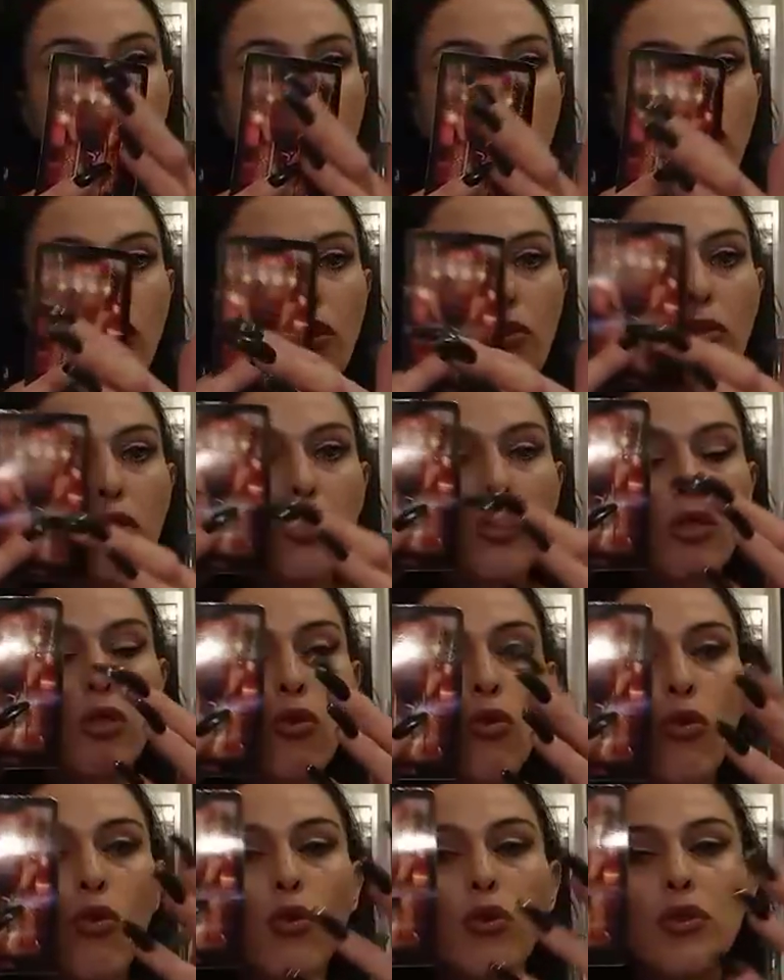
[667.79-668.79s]
So with
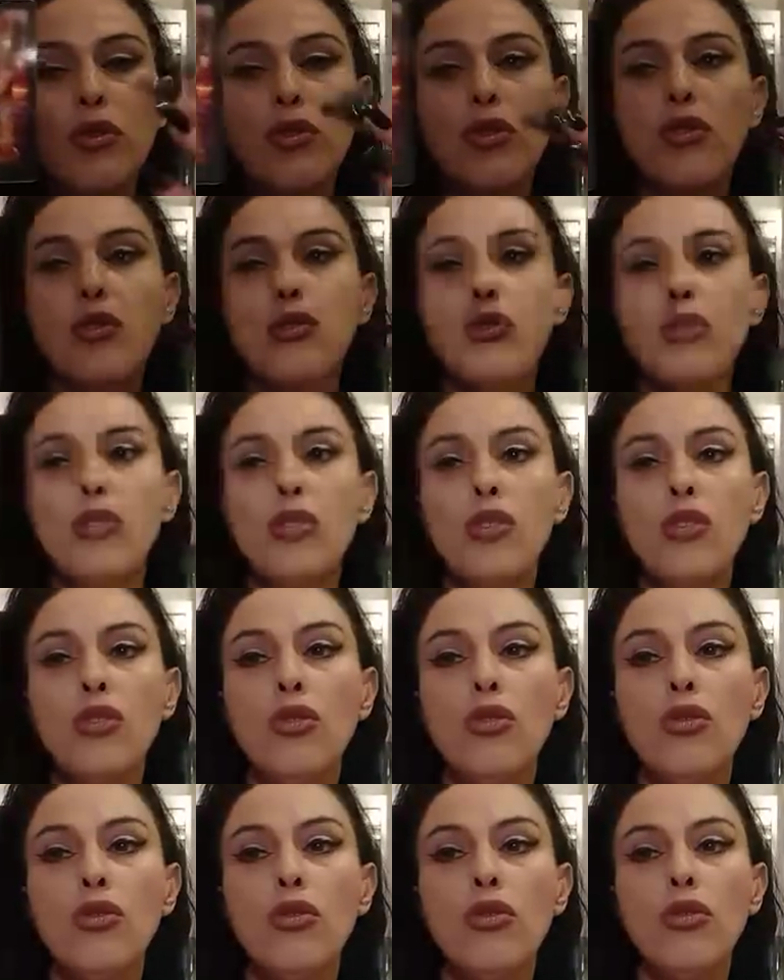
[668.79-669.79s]
yours,
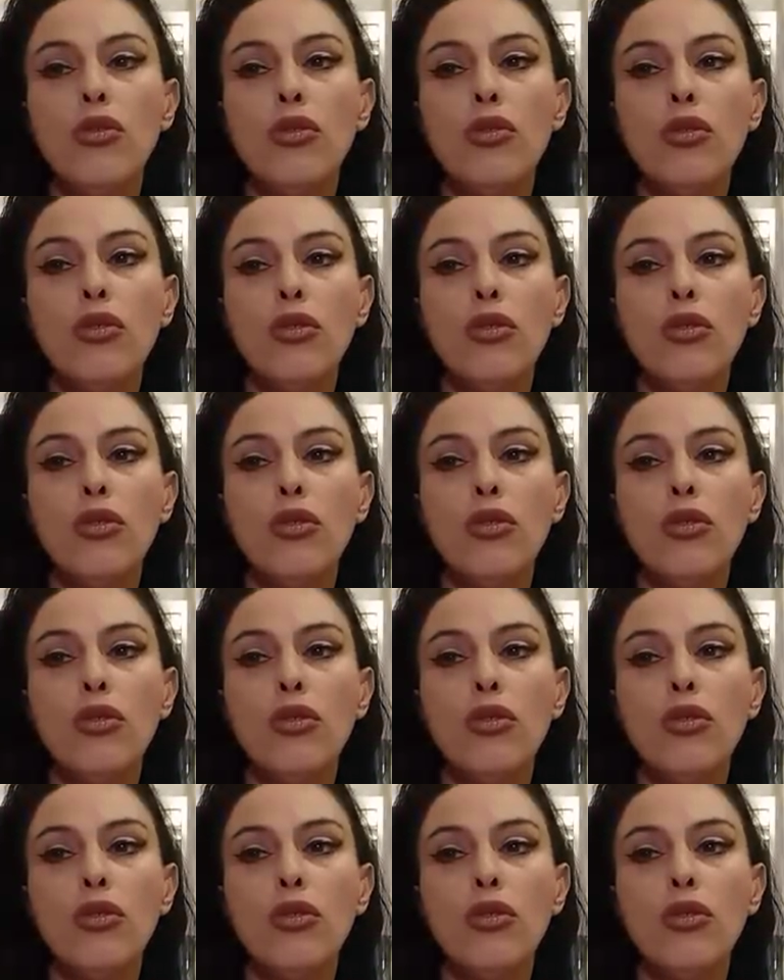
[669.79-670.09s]
you